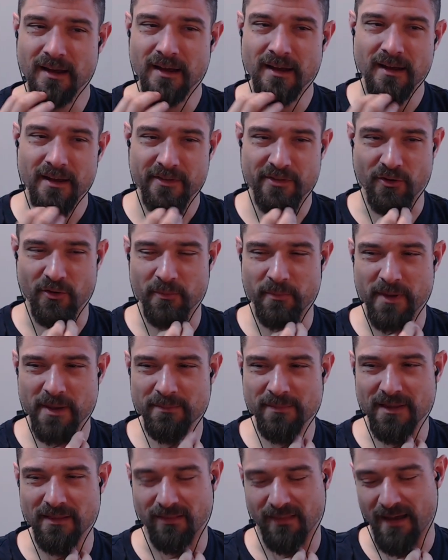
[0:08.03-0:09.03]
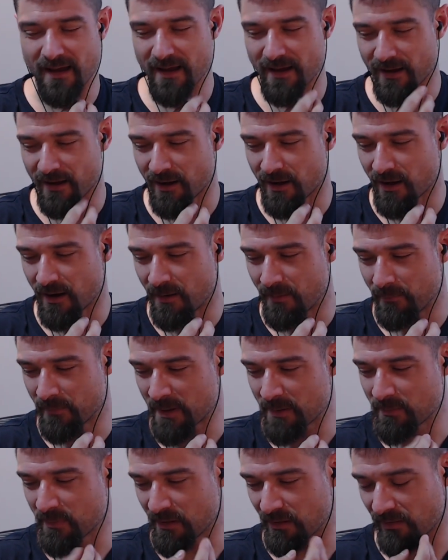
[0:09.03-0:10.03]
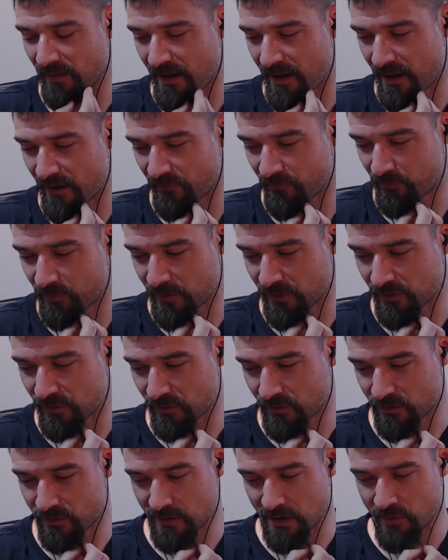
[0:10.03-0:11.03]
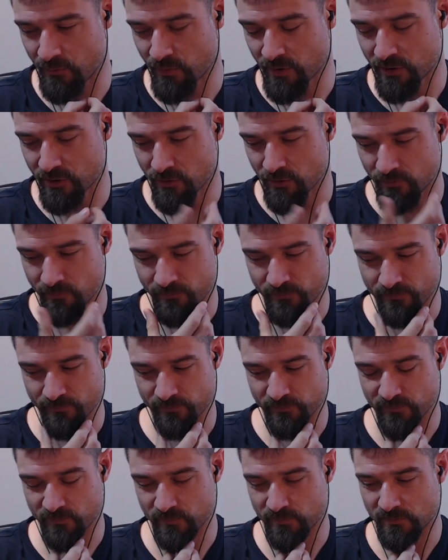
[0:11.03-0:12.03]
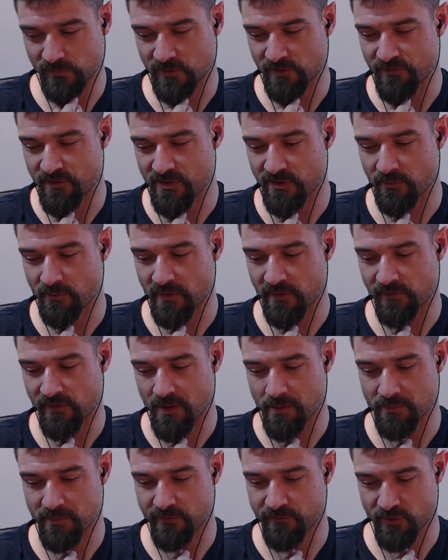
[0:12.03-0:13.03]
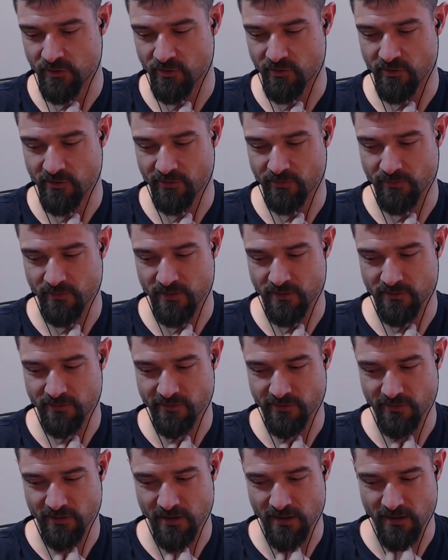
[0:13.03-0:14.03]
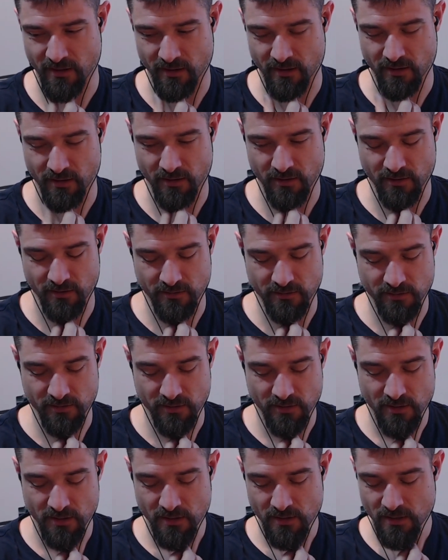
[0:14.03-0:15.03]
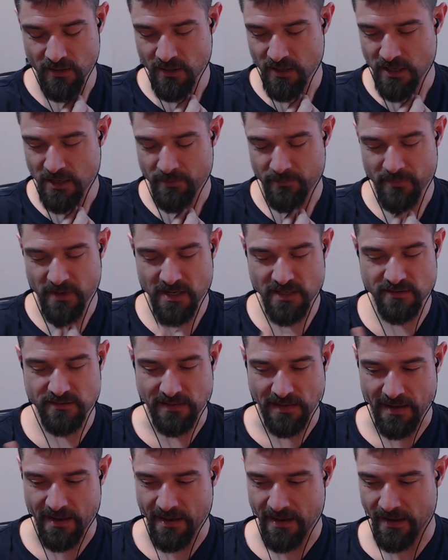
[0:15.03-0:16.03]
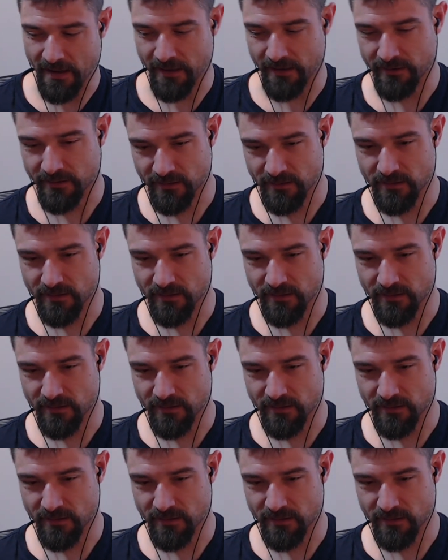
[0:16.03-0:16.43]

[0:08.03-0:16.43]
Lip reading: So it made me laugh because I went home to visit my family for Christmas, and my dad,